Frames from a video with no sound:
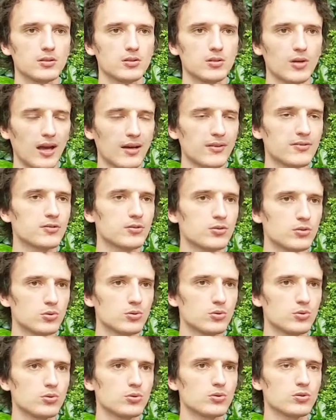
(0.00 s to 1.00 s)
you have to
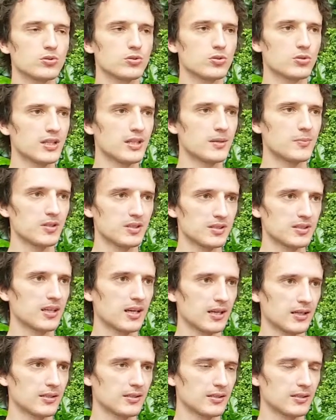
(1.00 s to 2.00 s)
do to keep
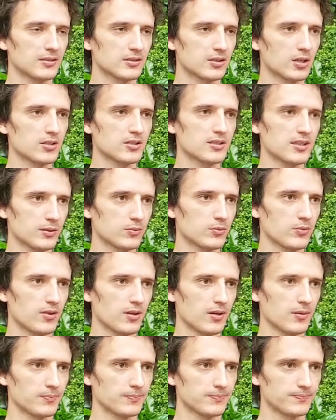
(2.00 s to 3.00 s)
in contact with
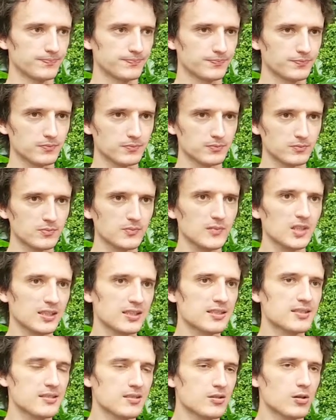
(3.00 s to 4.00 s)
them.
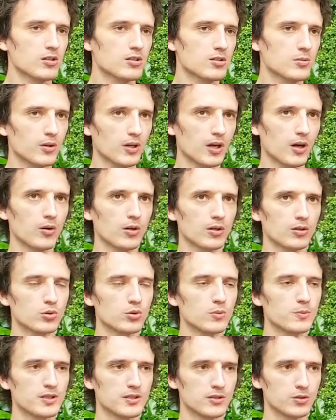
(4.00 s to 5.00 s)
This is also what our
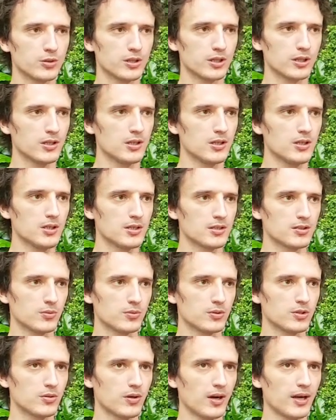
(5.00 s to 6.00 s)
group is doing. So
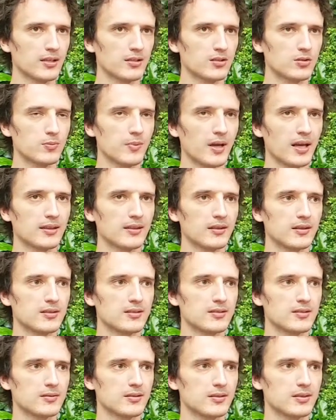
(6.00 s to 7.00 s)
we try to make
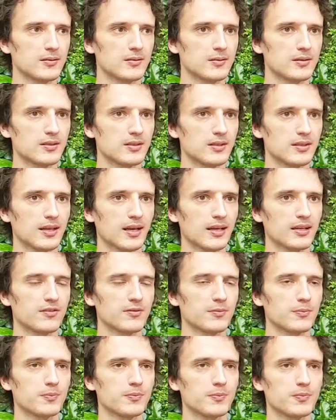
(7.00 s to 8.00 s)
these, the kind of,
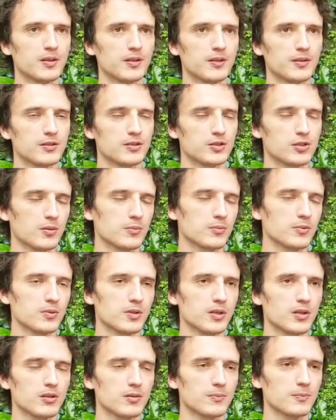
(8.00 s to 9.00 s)
in German we
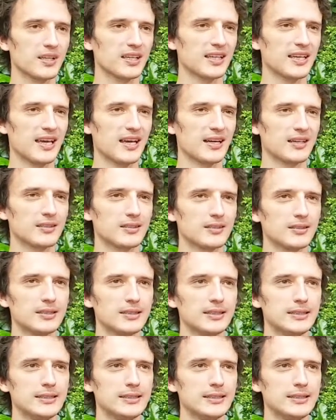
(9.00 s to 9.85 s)
call it prekäre